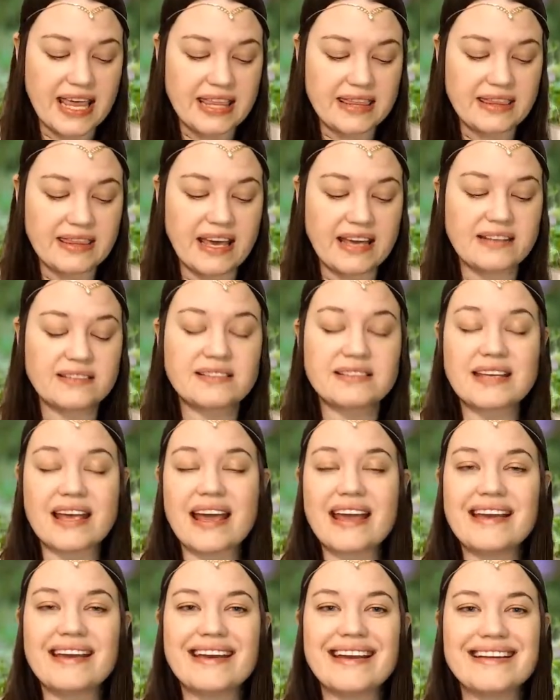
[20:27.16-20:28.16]
They
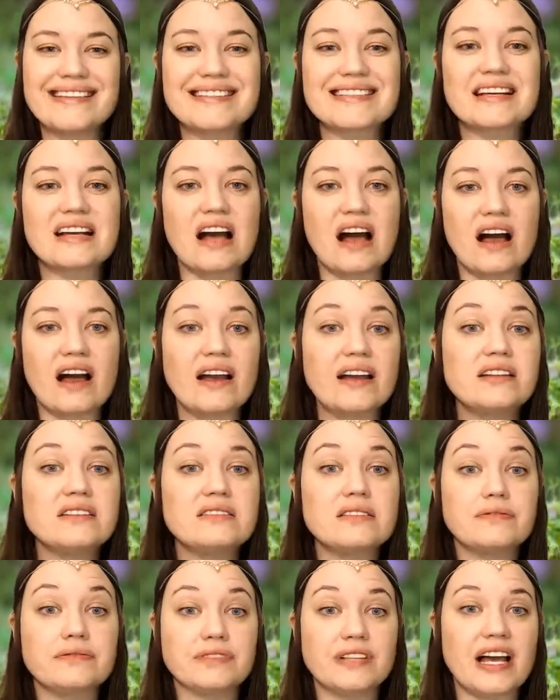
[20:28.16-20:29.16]
say it's
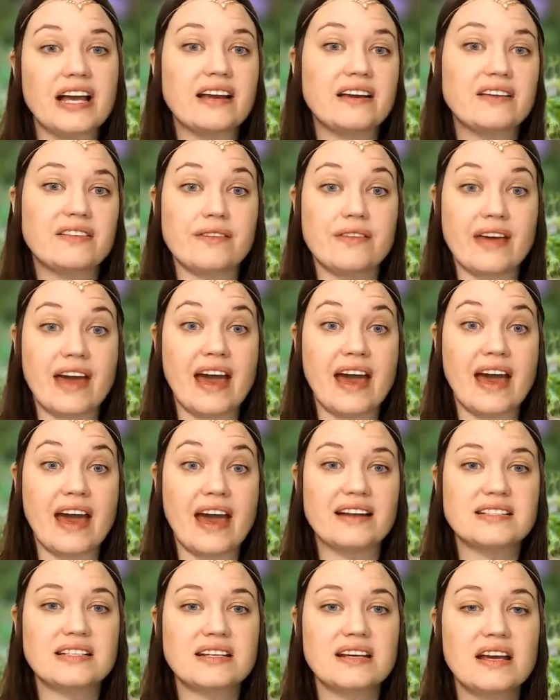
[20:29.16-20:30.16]
kind of like
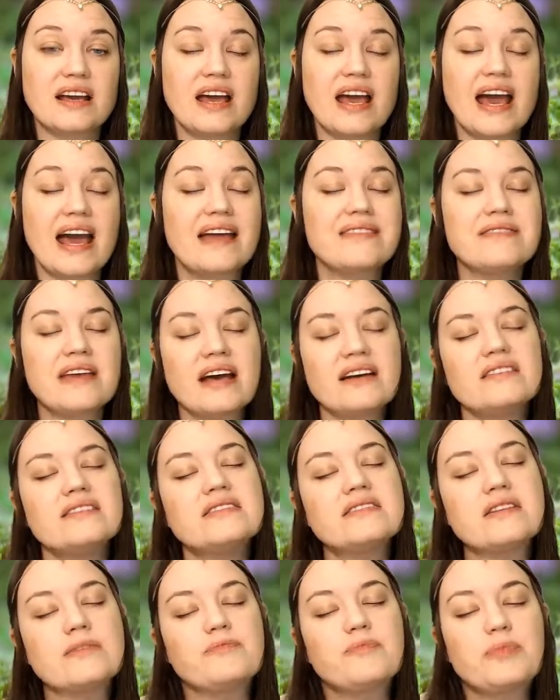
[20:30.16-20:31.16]
that. And that
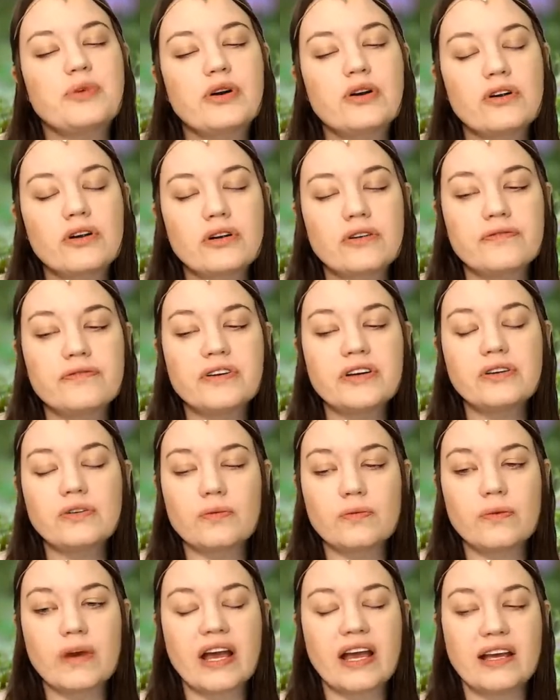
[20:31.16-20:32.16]
is a perfect
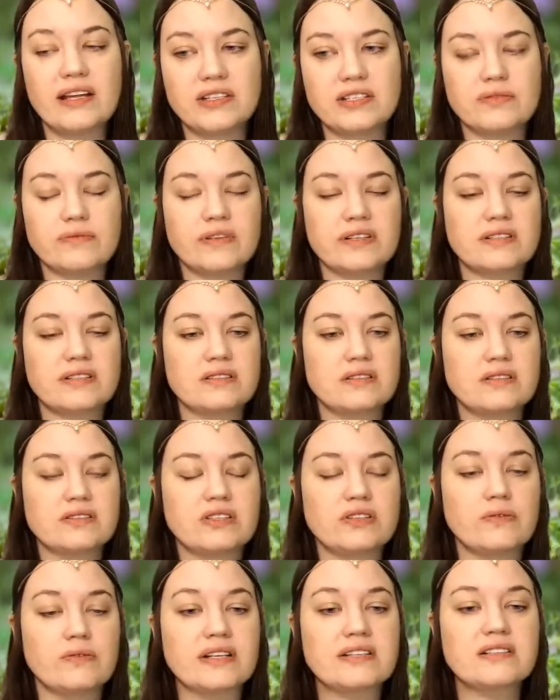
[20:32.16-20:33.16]
way to
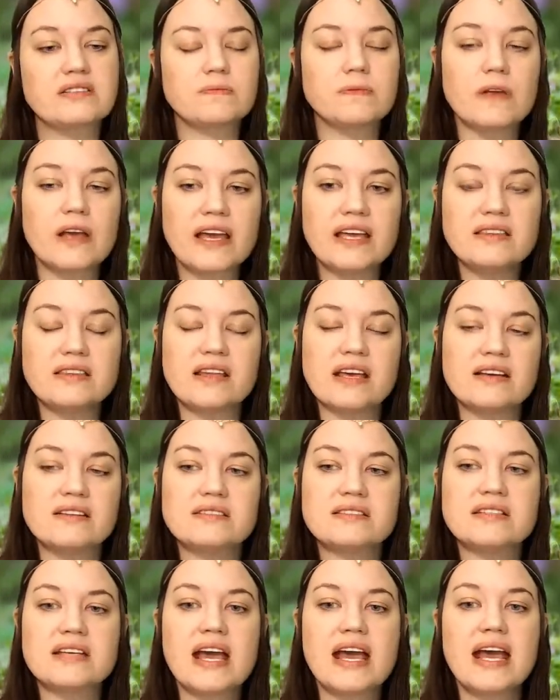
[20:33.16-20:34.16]
explain
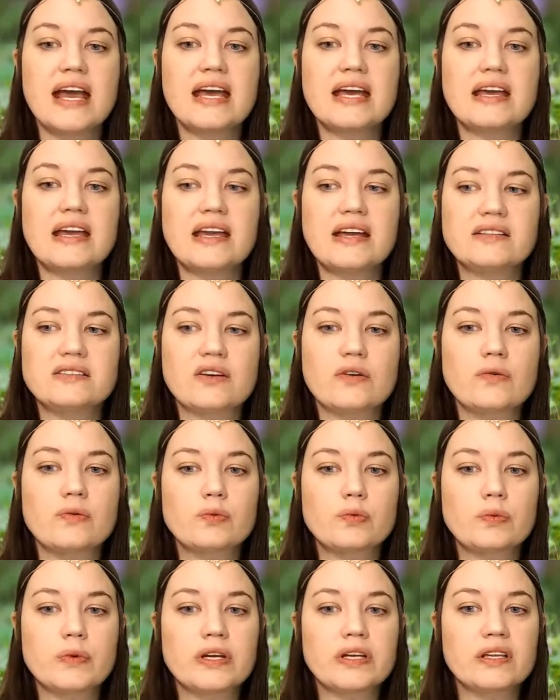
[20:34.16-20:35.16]
this. It's a
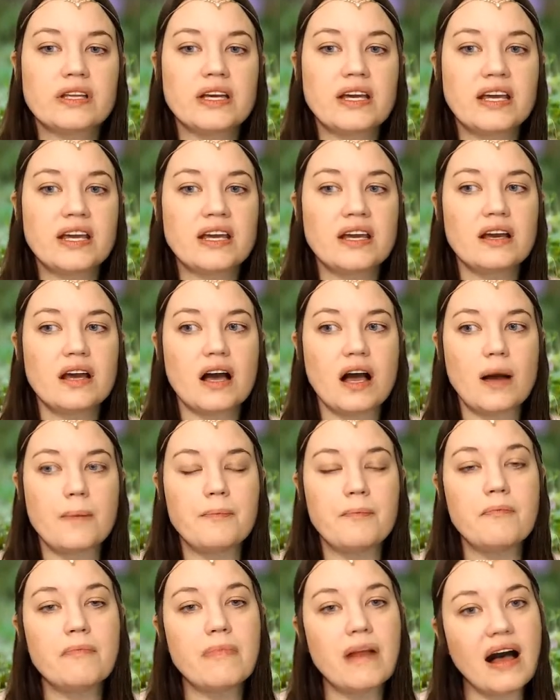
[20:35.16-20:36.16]
really
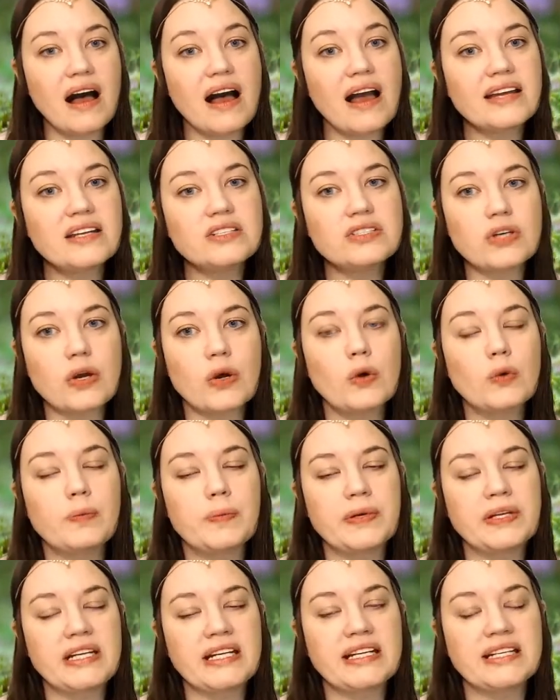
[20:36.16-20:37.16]

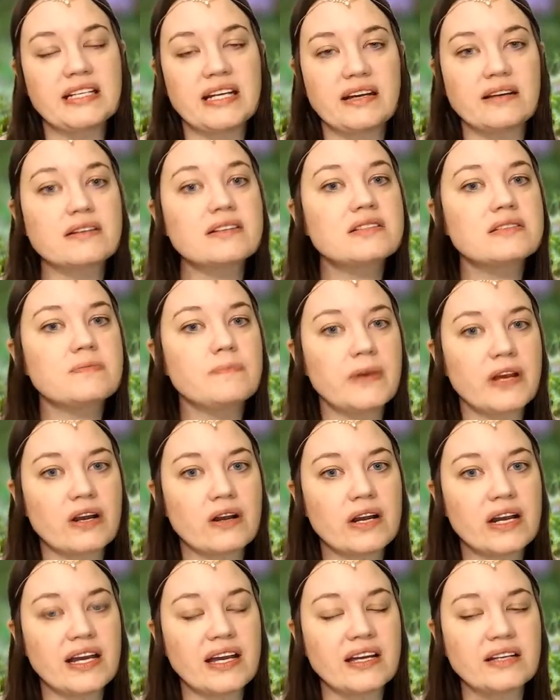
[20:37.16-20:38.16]
mind-opening
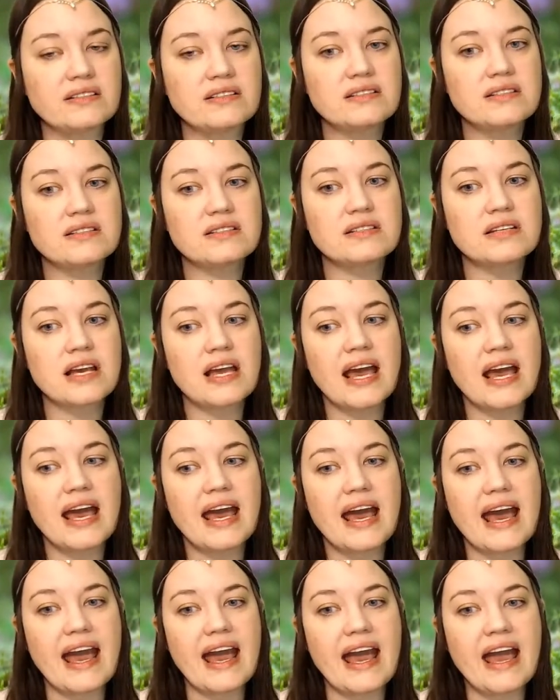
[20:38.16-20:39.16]
experience,
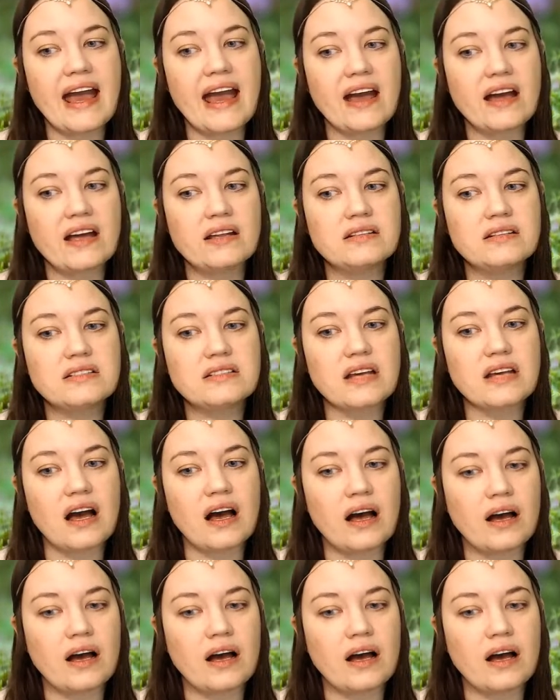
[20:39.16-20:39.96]
and